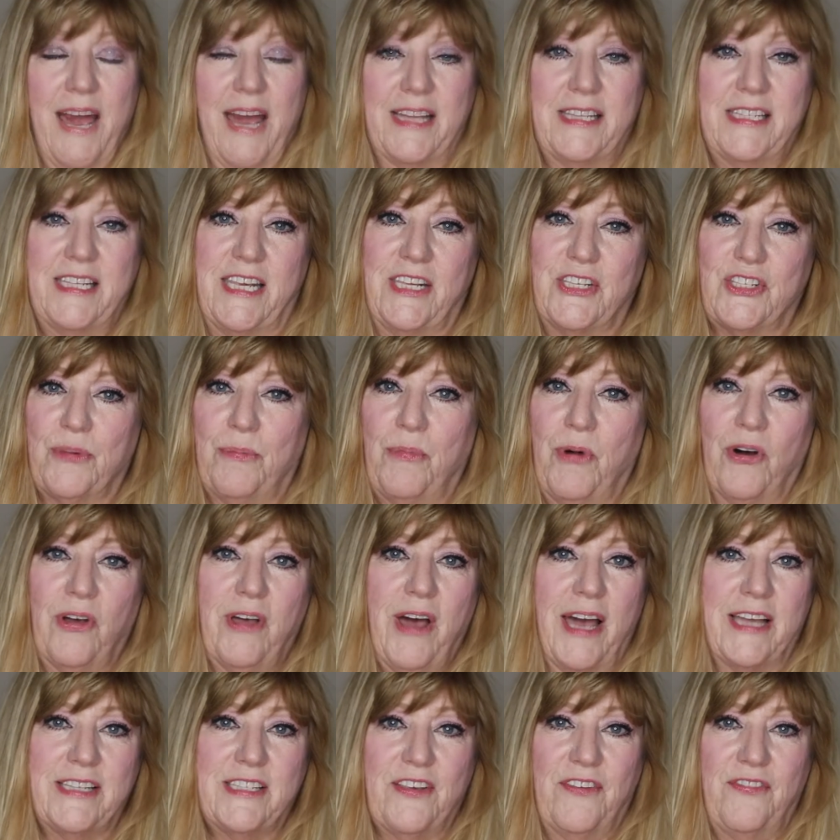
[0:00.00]
I teach them all
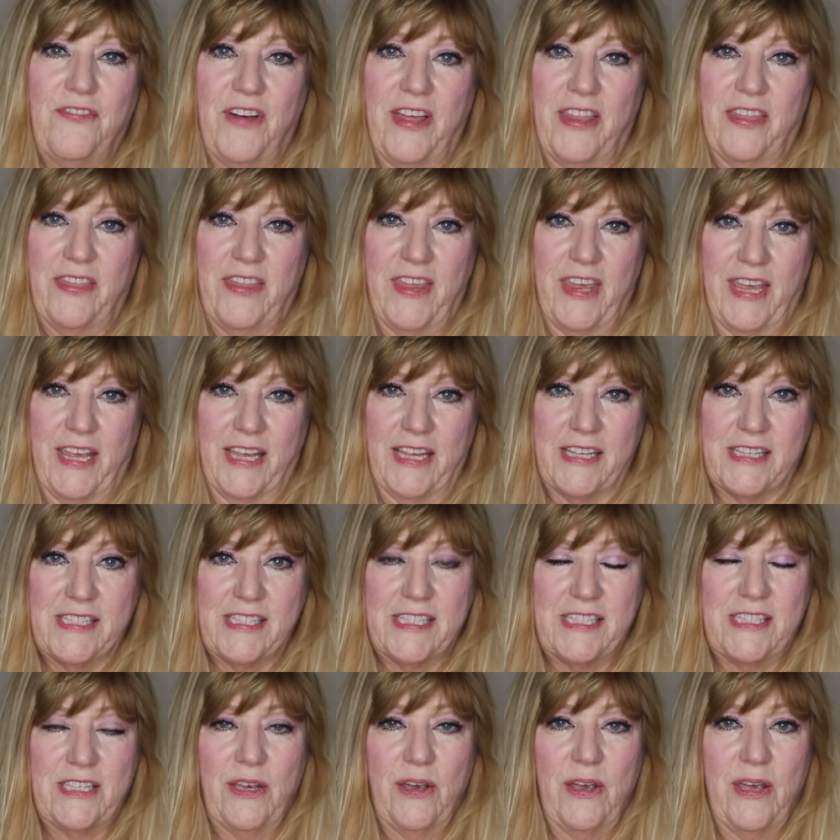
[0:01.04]
kinds of fun
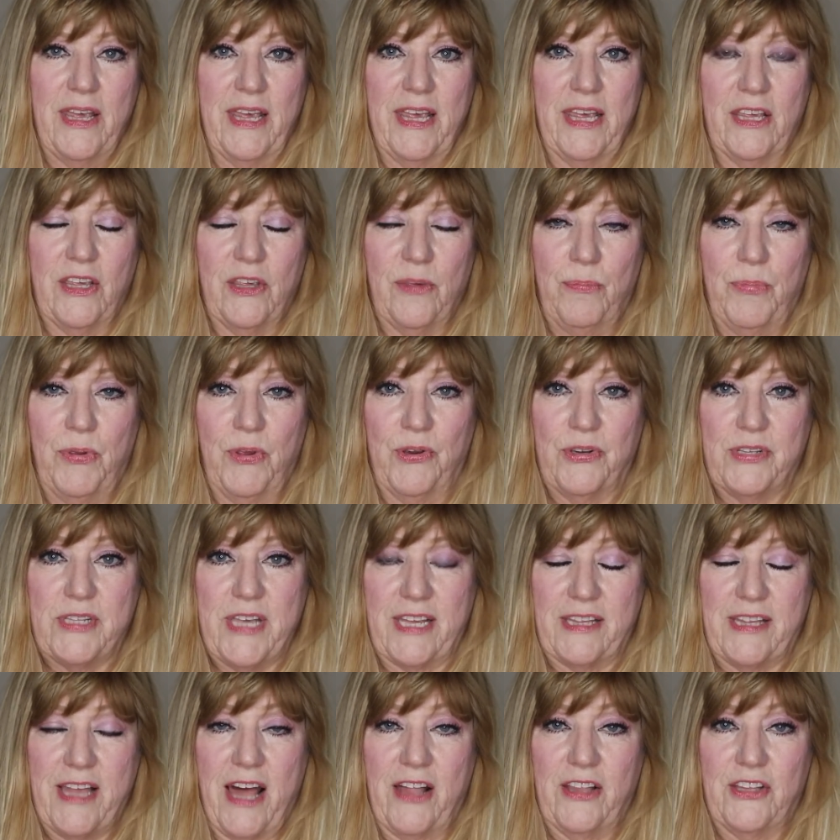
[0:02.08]
things in computer
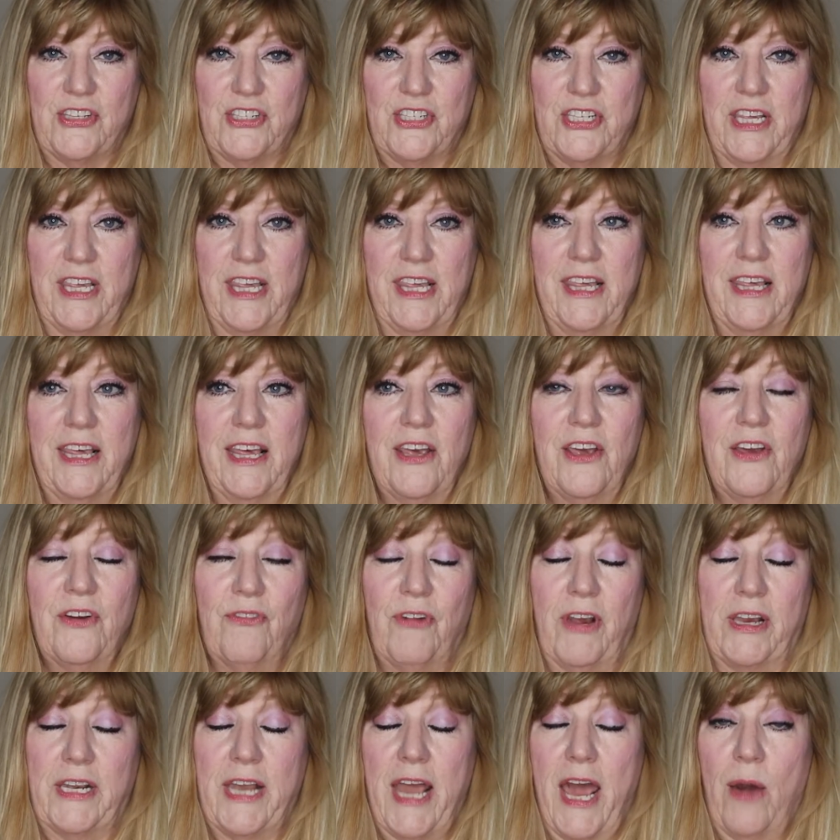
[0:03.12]
technology.
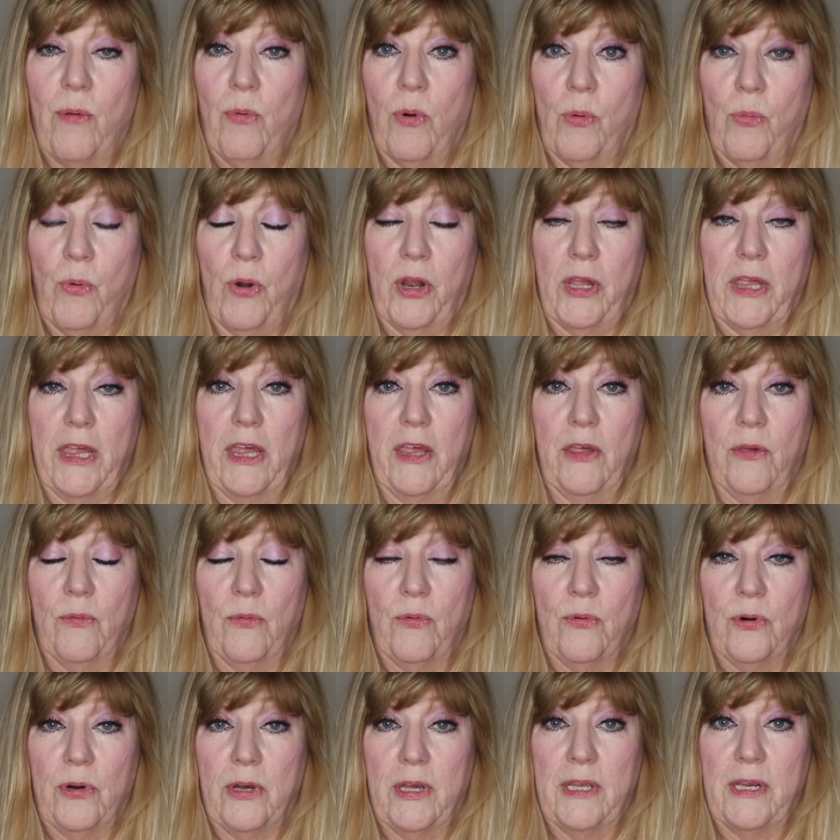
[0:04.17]
Right now, we're working
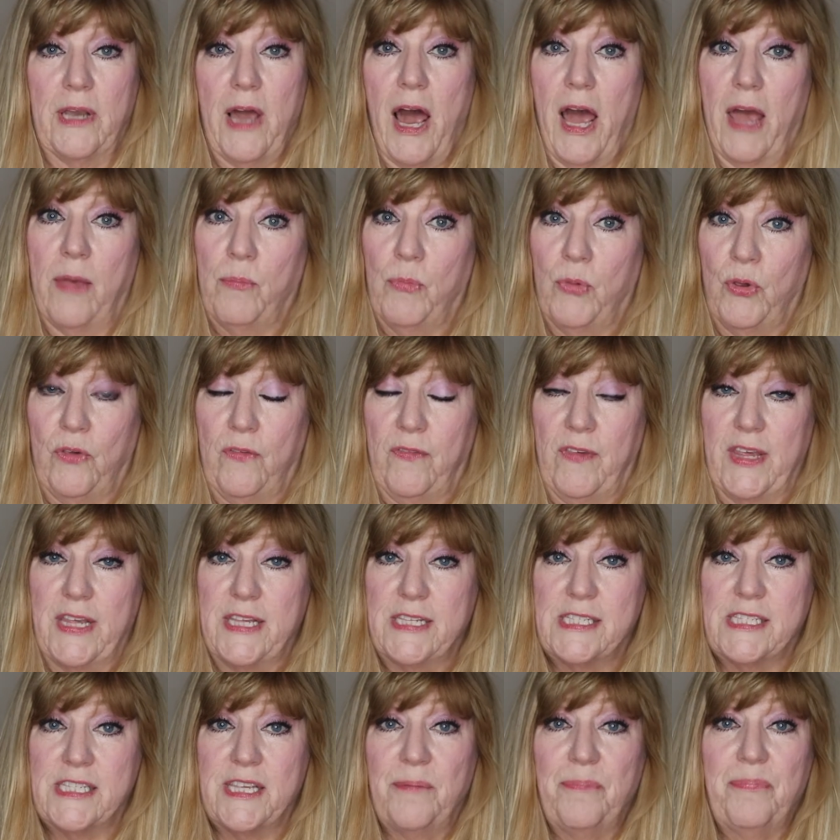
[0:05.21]
on
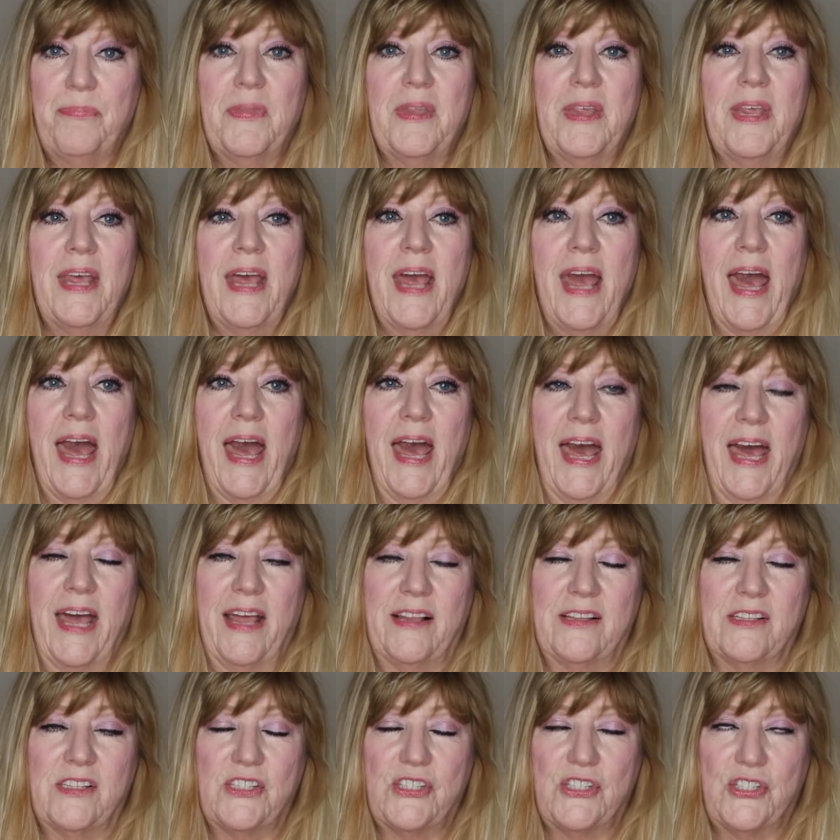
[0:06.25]
iMovies
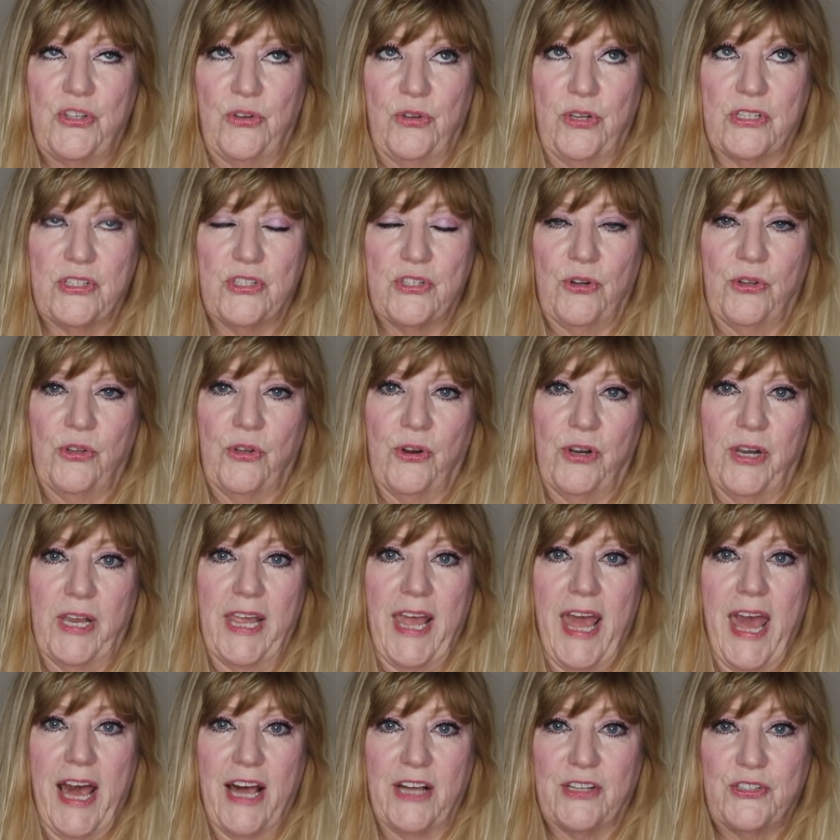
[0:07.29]
and the students are
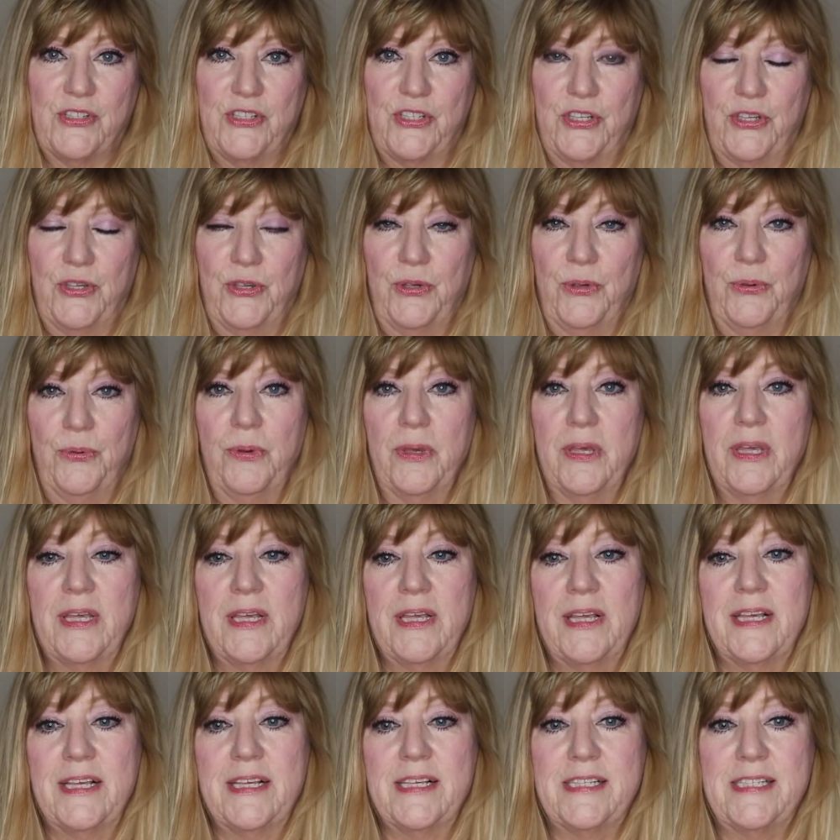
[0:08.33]
learning how to
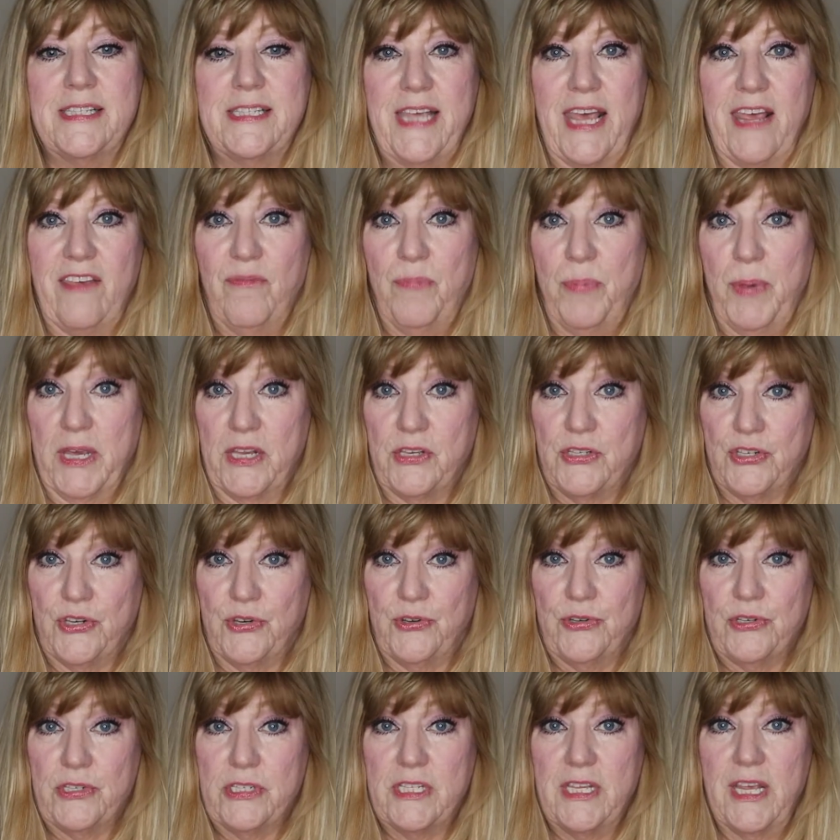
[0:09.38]
save
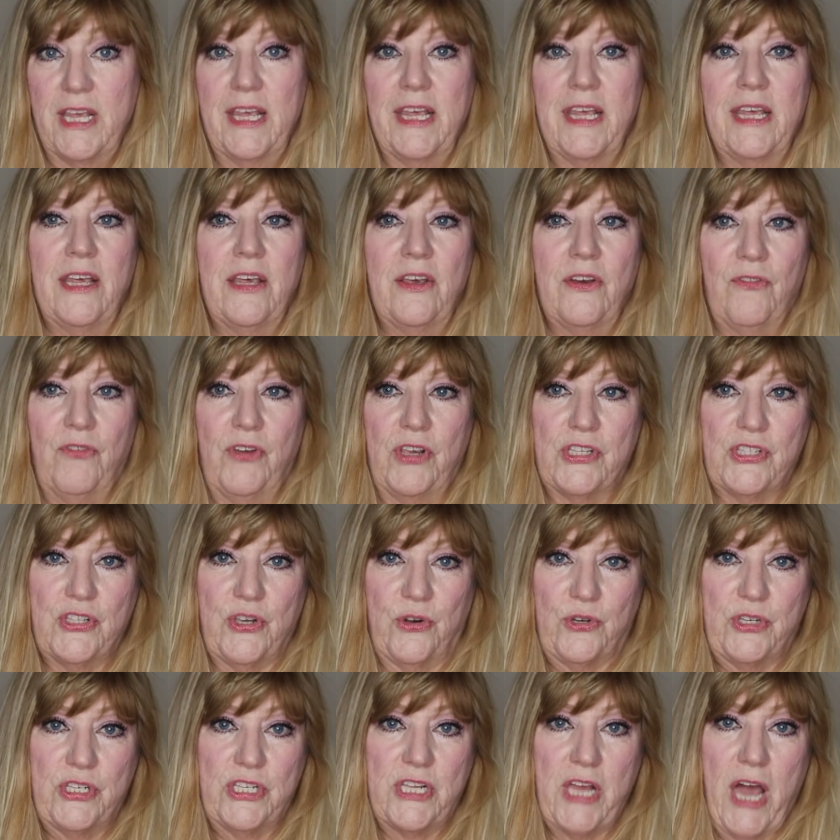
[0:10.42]
pictures,
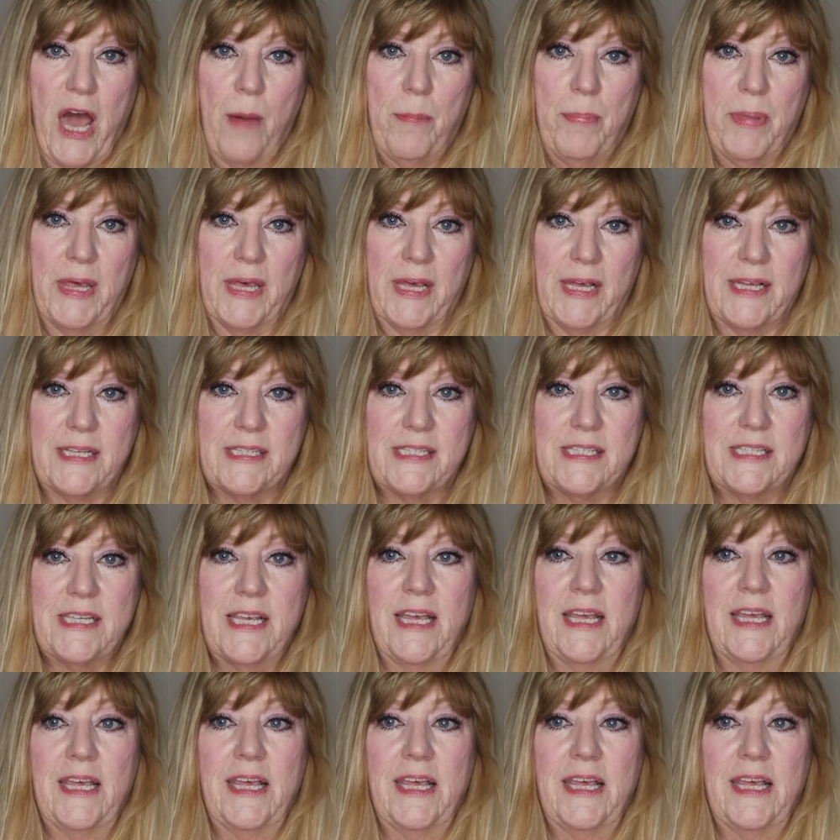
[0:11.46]
research topics,